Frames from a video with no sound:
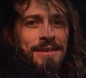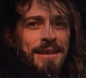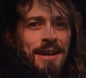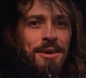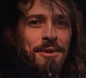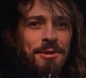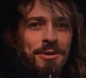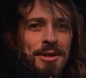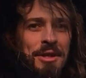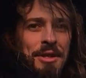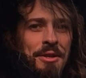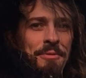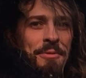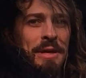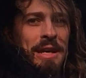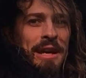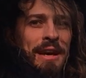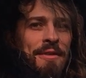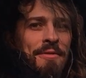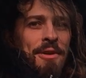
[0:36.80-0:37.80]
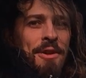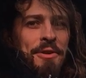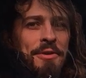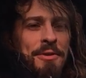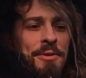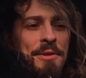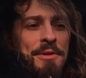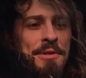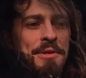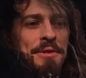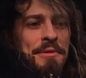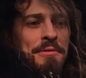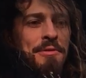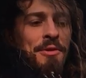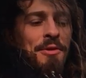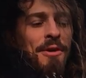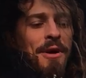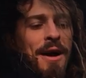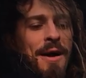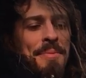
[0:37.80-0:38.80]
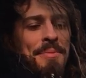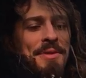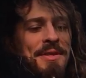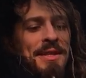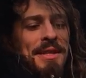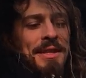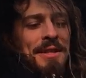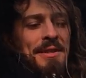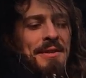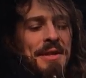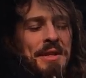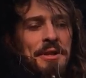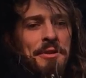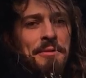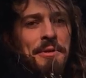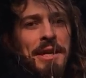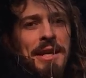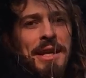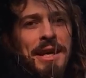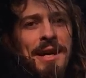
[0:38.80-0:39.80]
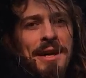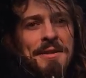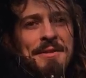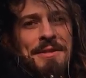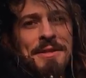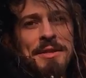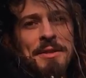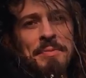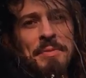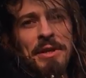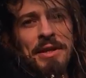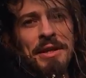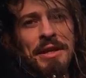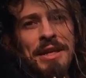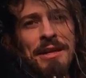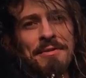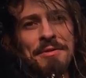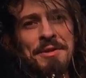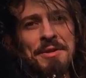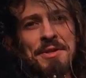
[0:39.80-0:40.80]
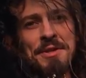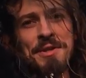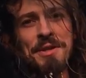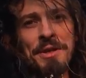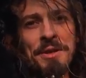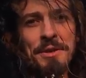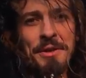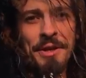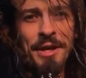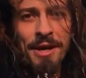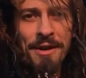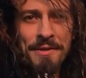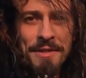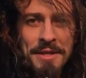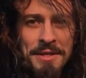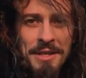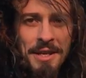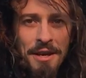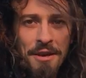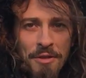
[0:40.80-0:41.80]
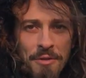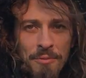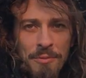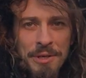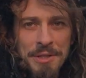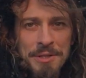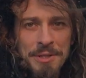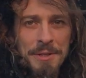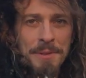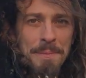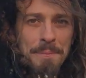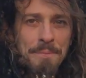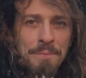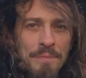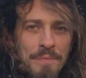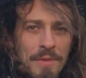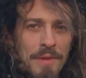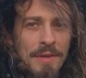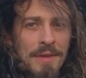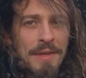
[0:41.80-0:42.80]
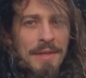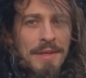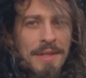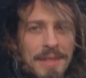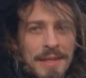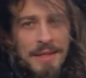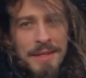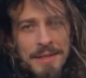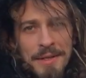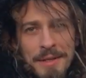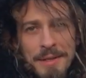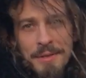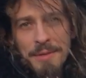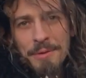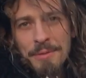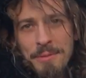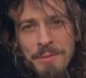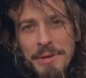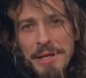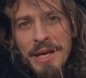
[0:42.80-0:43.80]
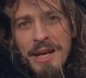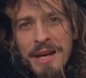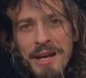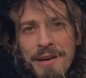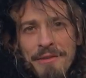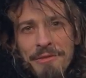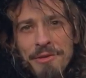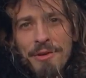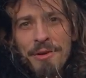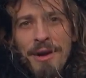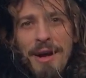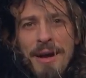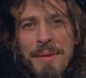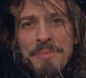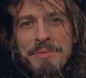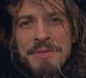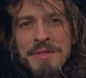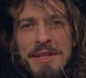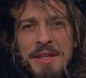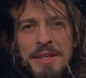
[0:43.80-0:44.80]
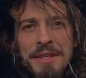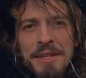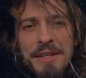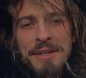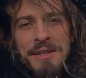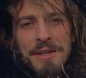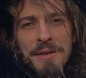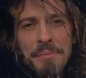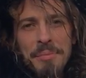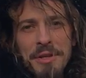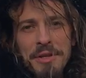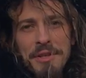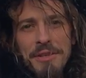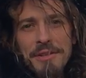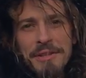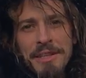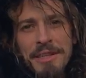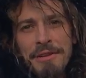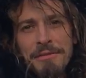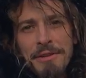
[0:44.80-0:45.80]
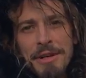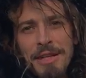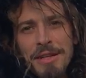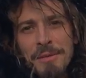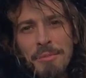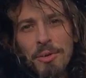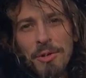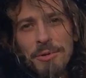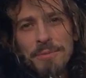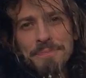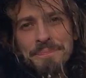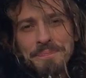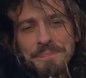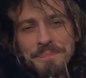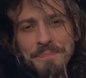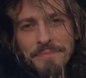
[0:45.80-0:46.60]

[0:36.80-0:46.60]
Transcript: only do we have all sorts of crops that are in greenhouses, but even still here in the dead of the winter, we have crops that are abundantly available,